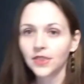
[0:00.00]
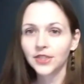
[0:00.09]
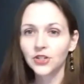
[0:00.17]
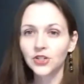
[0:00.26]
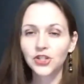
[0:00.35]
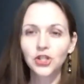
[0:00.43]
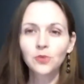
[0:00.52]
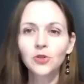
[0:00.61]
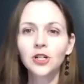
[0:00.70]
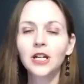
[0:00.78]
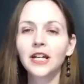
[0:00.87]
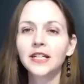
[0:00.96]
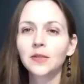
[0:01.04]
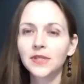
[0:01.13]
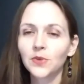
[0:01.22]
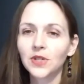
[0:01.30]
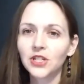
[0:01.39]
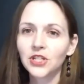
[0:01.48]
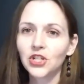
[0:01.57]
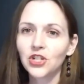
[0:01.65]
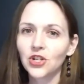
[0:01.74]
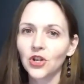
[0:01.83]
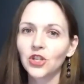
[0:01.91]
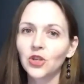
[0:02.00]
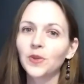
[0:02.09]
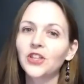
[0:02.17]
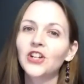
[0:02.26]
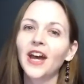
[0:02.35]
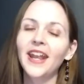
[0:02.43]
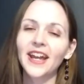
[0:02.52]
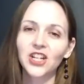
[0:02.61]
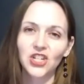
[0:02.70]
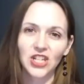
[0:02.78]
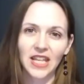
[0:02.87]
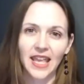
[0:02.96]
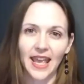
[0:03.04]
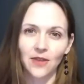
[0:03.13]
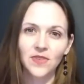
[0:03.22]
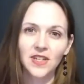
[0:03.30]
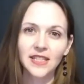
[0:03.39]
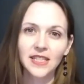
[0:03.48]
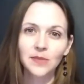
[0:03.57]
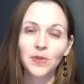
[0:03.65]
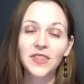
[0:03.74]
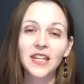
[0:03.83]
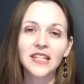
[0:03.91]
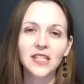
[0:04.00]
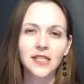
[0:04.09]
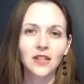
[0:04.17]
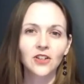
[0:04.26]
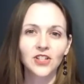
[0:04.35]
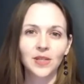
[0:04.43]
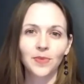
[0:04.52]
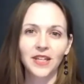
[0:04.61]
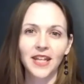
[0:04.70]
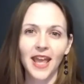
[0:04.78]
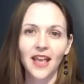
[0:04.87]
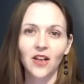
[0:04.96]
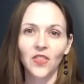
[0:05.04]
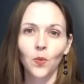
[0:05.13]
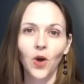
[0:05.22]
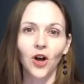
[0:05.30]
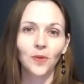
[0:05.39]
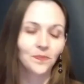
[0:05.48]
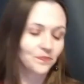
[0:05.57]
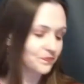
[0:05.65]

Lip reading: There's two more items I wanted to show you, but they're not actually canvas, but they still are something to hang on the wall.